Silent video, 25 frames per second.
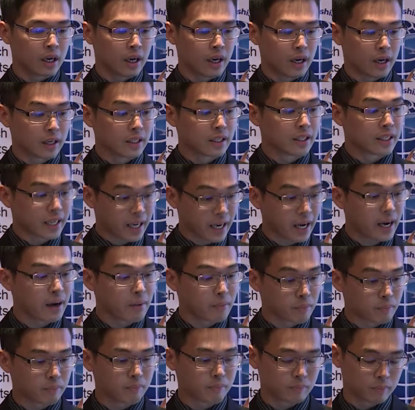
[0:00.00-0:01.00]
and it
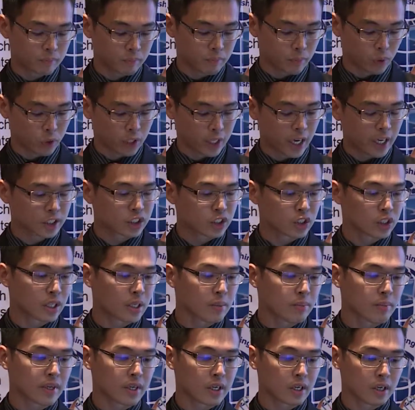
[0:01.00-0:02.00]
can
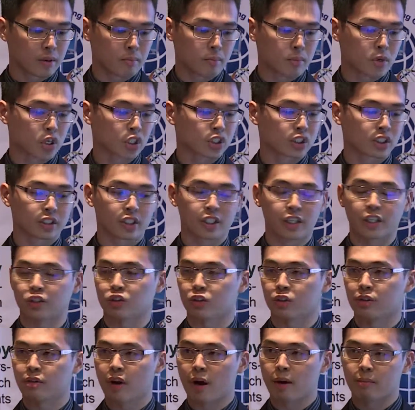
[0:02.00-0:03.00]
potentially be emerging
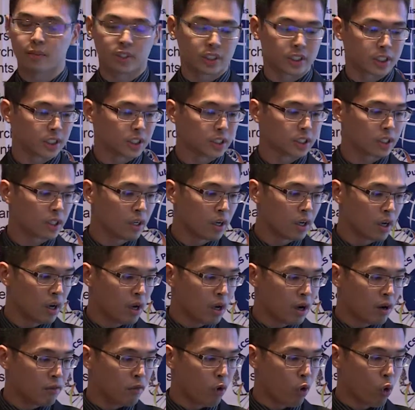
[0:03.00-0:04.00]
natural remedies
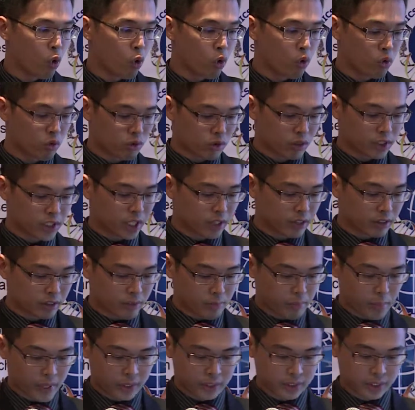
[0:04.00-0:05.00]
for
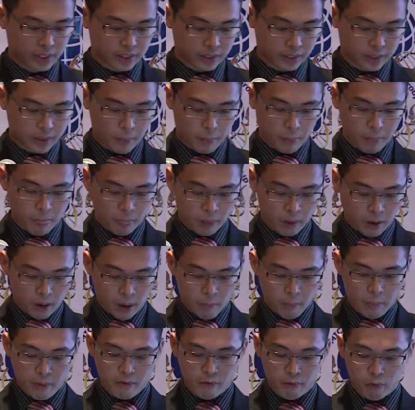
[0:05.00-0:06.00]
regenerative medicines.
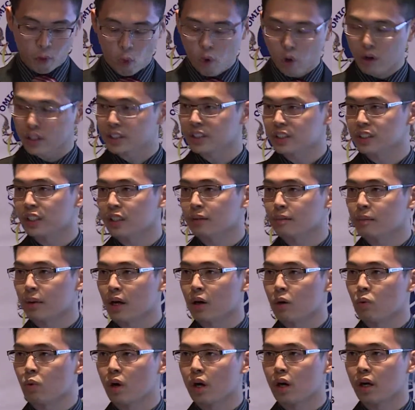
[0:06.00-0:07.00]
Before I start
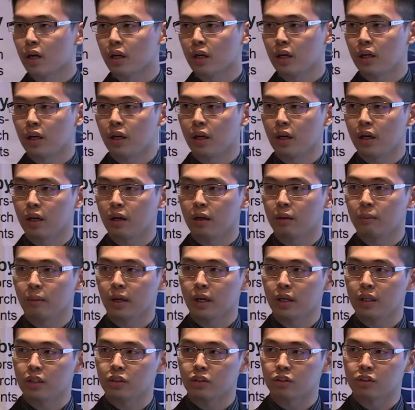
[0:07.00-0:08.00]
my work,
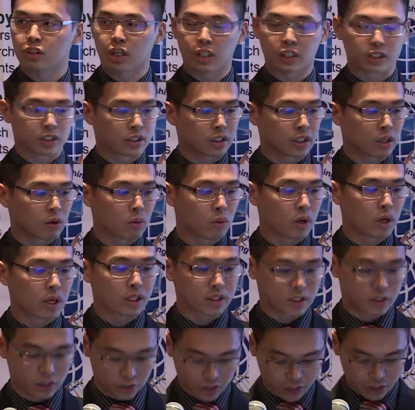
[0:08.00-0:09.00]
my introduction, I would
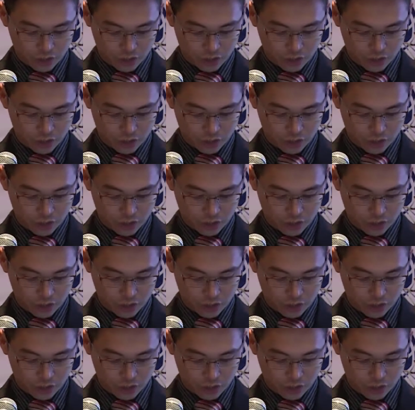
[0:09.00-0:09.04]
like to